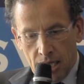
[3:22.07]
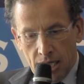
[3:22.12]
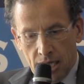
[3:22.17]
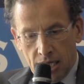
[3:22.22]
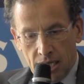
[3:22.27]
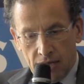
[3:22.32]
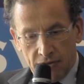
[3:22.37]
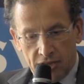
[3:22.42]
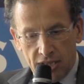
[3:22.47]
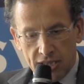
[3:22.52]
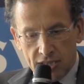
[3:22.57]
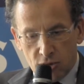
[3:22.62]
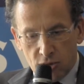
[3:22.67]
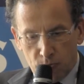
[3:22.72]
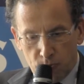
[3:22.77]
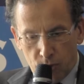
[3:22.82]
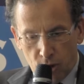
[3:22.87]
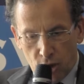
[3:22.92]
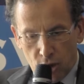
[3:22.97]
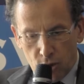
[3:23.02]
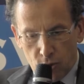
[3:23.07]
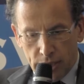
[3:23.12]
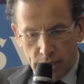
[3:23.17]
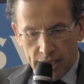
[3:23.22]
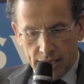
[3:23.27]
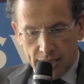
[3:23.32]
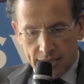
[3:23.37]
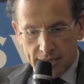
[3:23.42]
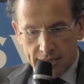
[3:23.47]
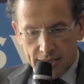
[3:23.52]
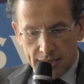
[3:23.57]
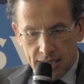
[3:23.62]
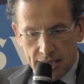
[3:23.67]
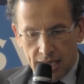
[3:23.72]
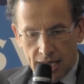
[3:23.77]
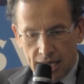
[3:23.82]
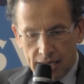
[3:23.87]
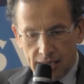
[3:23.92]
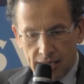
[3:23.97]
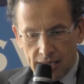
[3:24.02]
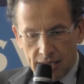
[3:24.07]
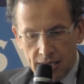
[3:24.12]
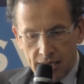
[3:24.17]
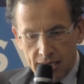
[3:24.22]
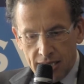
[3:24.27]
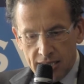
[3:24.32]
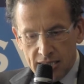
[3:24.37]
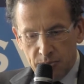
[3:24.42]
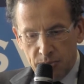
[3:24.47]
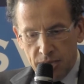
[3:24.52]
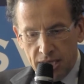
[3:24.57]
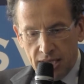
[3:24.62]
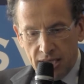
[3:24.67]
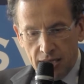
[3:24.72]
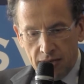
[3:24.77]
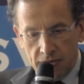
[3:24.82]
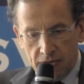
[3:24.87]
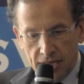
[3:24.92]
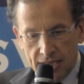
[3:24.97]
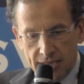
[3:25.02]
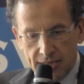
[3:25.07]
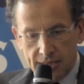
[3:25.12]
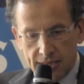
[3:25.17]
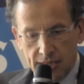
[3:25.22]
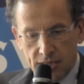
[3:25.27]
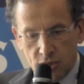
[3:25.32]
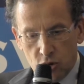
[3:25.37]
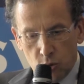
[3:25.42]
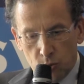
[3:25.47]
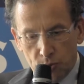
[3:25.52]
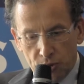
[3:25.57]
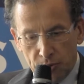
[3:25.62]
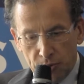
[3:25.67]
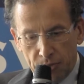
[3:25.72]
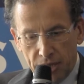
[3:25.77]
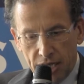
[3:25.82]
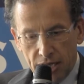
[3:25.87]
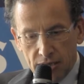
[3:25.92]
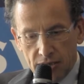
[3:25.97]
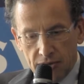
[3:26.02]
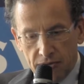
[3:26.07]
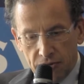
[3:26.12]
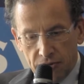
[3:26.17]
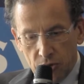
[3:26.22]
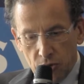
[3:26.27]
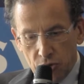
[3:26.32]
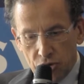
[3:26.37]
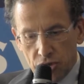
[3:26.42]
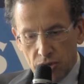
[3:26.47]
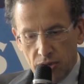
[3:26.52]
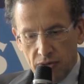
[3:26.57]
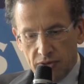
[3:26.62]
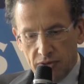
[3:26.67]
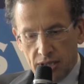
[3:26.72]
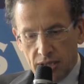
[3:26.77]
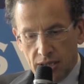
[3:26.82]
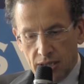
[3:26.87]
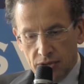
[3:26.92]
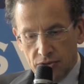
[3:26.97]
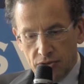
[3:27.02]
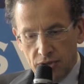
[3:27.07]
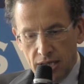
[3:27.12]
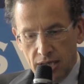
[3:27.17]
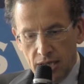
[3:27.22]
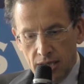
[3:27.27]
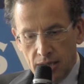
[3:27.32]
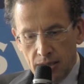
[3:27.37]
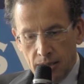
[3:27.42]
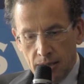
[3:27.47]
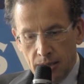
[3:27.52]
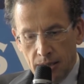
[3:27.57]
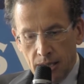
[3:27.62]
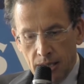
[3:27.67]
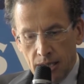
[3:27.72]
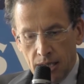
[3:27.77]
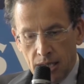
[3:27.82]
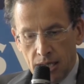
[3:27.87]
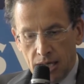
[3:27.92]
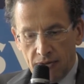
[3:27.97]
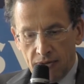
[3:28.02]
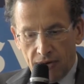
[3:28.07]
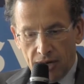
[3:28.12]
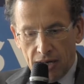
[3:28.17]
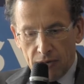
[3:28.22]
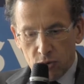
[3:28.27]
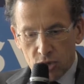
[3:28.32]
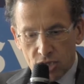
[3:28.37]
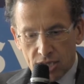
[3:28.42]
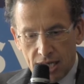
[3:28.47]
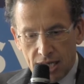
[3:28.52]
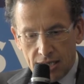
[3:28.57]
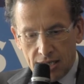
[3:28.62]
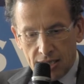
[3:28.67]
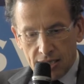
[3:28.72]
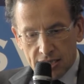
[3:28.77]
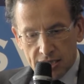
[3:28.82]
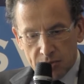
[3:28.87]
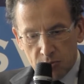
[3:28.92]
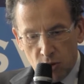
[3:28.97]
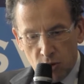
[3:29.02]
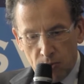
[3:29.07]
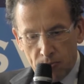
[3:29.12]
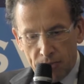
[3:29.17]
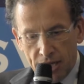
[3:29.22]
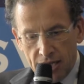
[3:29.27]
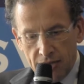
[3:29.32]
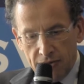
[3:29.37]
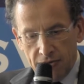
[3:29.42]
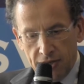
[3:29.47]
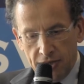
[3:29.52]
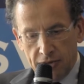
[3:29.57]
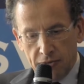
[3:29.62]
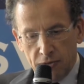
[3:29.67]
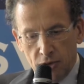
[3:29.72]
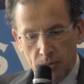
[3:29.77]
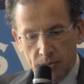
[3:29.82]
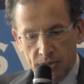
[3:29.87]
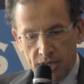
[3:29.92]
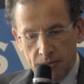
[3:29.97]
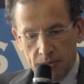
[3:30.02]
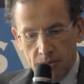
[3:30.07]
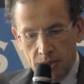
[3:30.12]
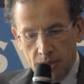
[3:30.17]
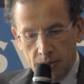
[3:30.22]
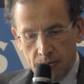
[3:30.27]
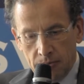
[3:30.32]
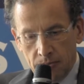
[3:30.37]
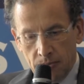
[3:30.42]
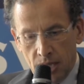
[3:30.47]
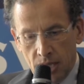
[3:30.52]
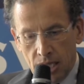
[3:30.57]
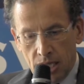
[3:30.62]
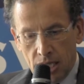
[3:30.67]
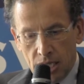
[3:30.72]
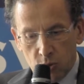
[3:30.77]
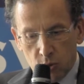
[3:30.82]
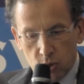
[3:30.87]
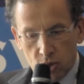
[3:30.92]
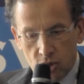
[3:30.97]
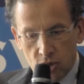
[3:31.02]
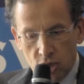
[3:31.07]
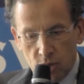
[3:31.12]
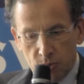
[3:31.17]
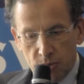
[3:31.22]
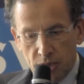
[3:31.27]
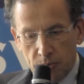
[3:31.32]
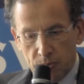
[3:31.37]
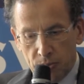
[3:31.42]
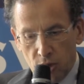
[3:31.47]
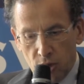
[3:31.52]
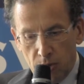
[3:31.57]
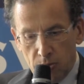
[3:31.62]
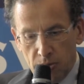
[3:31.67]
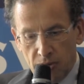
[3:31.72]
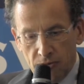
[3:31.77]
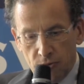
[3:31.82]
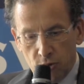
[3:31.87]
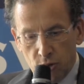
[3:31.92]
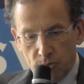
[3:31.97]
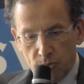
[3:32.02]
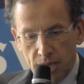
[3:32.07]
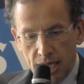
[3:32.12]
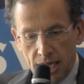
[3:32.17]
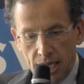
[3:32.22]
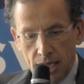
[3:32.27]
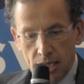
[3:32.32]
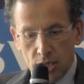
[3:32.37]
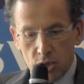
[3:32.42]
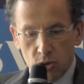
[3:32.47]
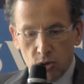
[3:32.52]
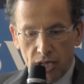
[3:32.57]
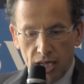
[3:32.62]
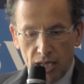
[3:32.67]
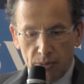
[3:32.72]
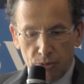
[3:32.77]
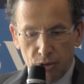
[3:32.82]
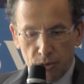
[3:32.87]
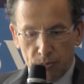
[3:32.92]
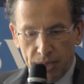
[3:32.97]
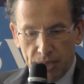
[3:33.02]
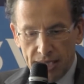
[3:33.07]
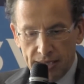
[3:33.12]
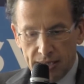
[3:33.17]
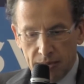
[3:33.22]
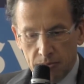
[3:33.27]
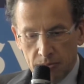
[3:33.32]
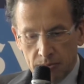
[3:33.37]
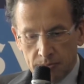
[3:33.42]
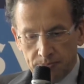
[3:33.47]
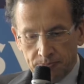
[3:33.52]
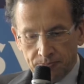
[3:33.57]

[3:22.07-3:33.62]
If these borrowings had at least been invested to prepare the future of the country, if I was getting a small benefit from them, it would not be a problem for me to help repay them.